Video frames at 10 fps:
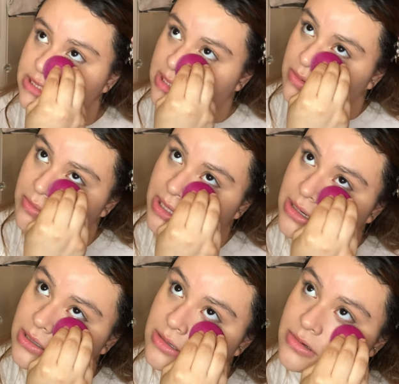say, oh
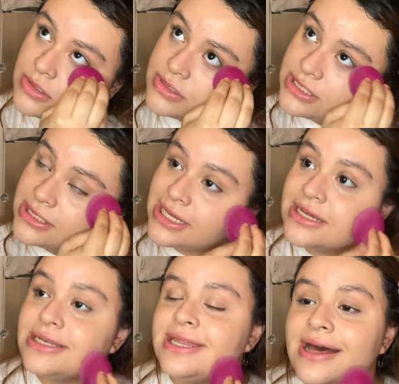my god, girl, you sing
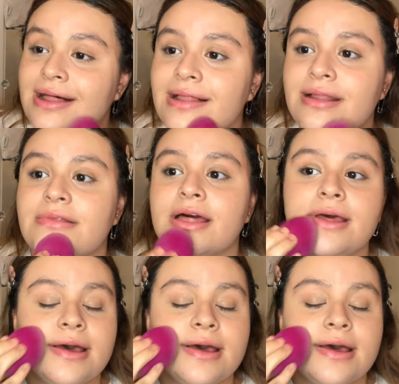like Adele.